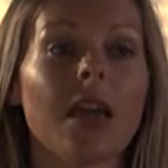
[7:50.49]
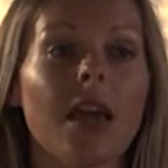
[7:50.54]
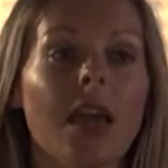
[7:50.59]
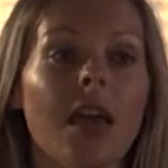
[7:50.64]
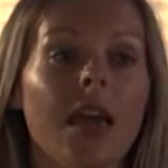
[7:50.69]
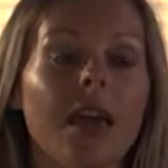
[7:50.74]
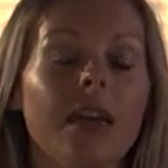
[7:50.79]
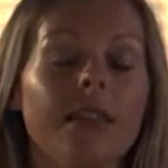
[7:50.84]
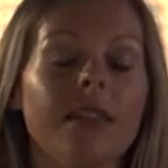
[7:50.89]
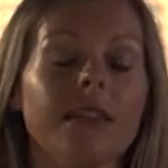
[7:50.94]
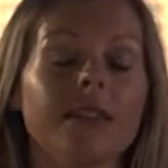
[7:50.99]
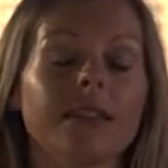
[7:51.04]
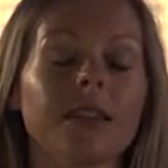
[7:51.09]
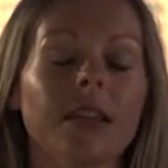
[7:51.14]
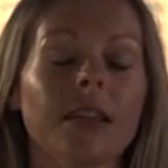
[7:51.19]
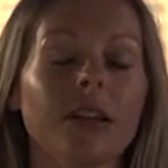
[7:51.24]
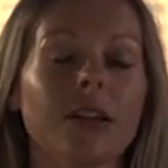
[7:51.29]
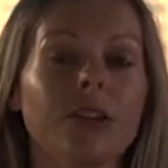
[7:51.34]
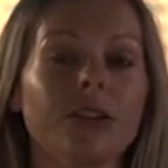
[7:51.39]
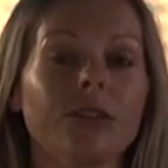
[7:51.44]
And this
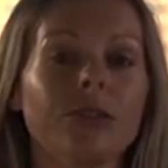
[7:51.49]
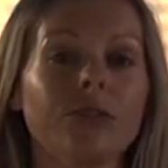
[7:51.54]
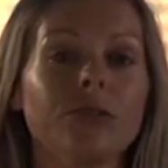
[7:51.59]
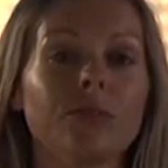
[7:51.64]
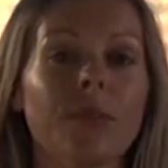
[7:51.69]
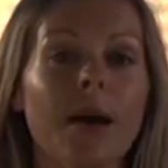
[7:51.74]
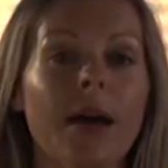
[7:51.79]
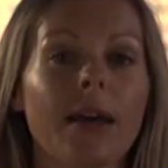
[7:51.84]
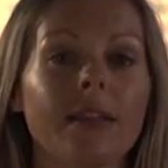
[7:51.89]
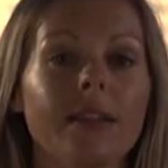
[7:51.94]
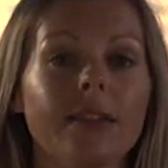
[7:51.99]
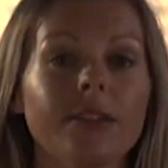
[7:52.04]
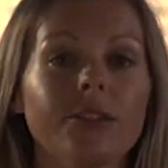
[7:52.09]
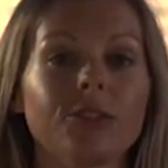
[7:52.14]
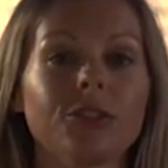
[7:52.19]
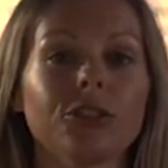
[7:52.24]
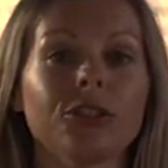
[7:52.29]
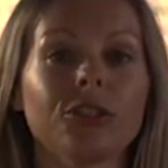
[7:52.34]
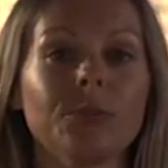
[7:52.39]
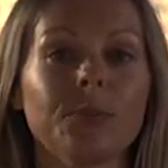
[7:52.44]
concludes my
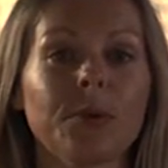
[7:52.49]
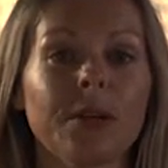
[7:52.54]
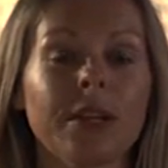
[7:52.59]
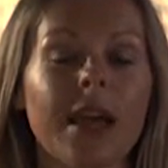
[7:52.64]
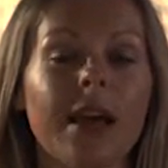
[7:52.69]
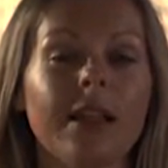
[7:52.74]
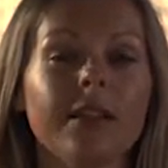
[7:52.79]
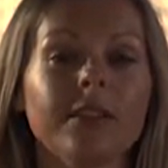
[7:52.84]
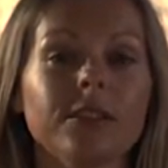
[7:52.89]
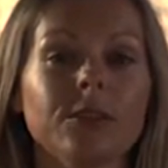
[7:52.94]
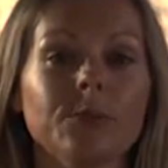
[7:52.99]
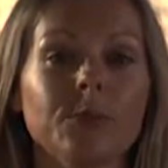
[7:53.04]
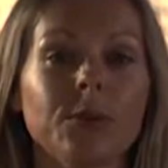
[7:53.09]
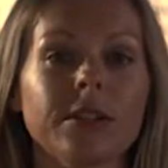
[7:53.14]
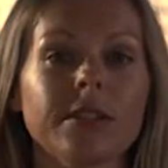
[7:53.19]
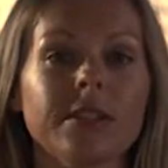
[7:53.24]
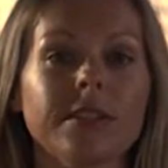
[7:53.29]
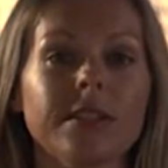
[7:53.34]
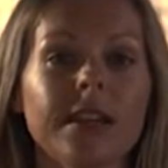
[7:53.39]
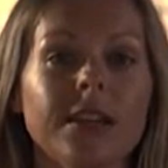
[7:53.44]
leadership analysis
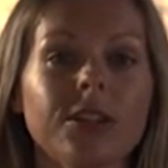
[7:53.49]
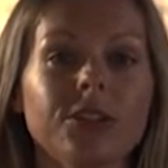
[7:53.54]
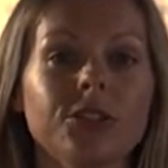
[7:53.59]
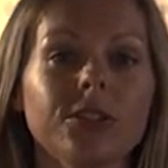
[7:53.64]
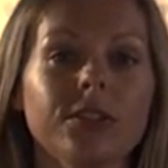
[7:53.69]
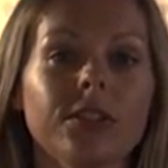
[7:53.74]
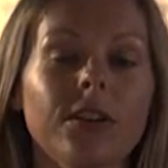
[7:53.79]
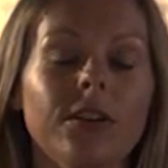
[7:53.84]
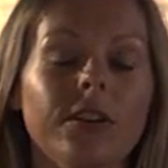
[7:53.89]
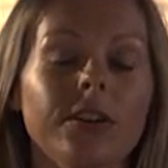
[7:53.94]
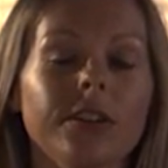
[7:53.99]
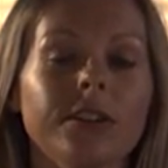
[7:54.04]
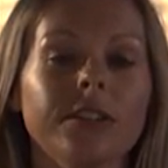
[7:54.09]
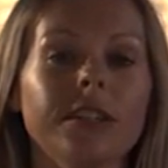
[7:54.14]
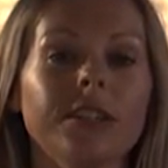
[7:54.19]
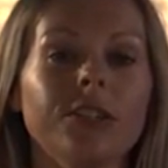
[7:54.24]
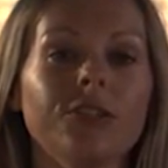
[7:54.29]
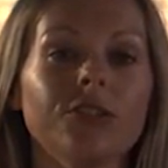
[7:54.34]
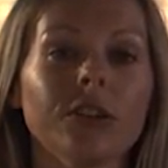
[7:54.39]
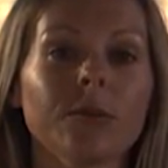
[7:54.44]
presentation on
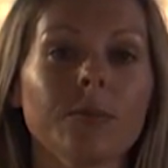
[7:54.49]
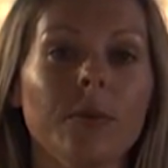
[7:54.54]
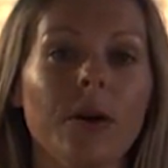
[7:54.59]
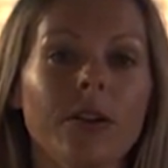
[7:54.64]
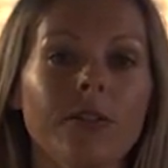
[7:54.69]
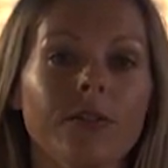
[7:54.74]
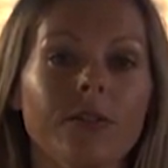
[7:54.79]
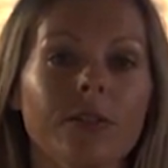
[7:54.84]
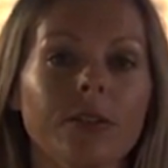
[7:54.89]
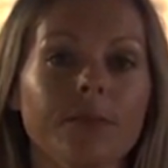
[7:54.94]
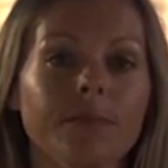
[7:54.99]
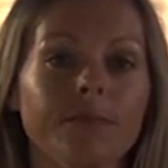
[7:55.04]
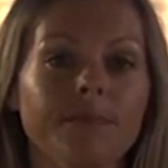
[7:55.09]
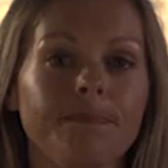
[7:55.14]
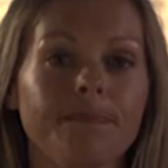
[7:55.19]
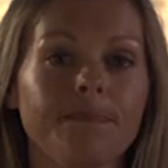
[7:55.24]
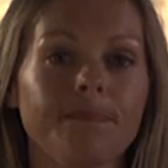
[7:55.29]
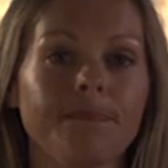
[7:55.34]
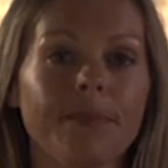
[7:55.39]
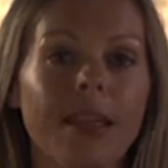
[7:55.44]
Dietrich Bonhoeffer.
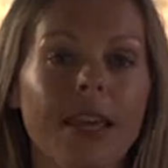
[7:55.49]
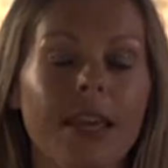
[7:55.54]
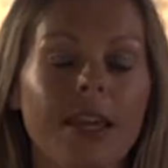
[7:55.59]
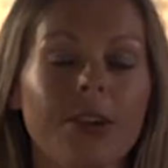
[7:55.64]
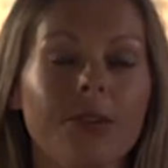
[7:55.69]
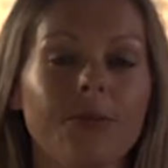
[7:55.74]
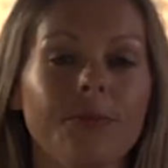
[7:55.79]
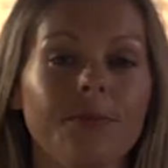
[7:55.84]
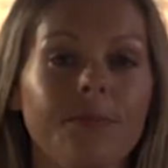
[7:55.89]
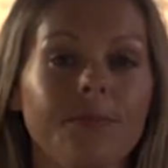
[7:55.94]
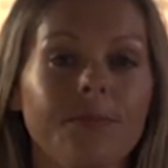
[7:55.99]
Thank you.